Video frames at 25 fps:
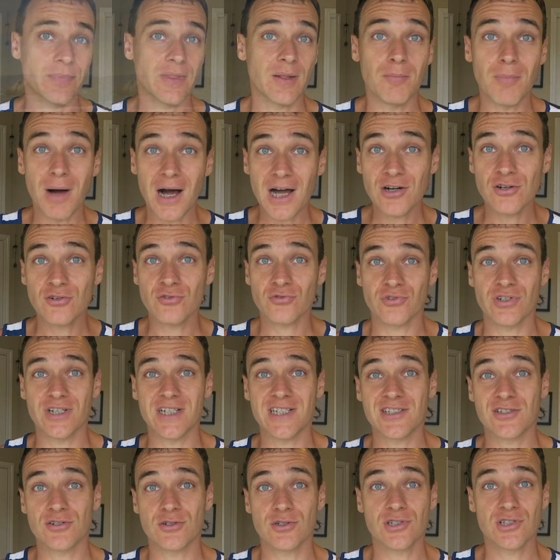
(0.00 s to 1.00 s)
Modern
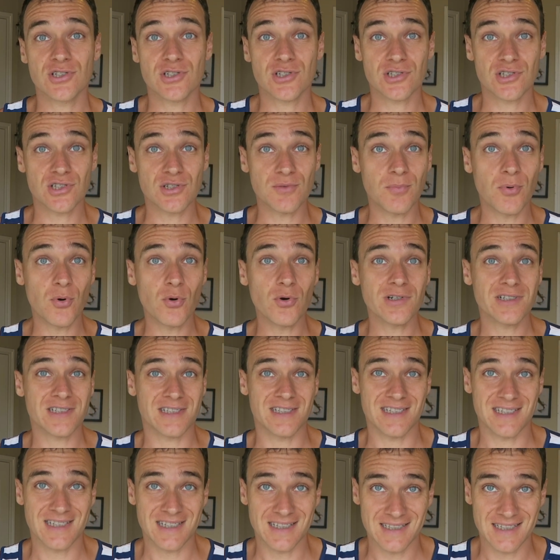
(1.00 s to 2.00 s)
research supports
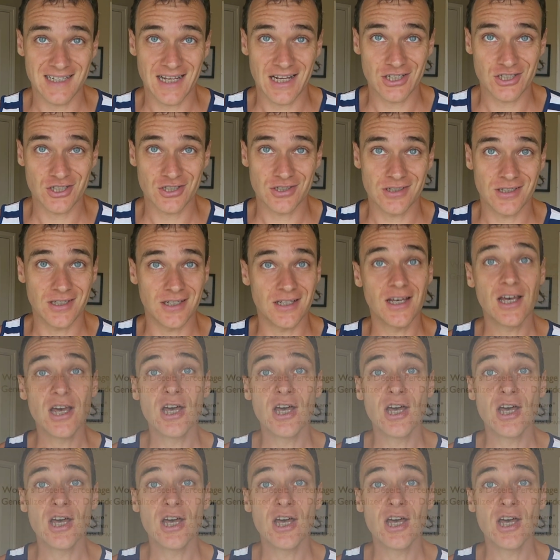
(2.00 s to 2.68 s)
this contention. A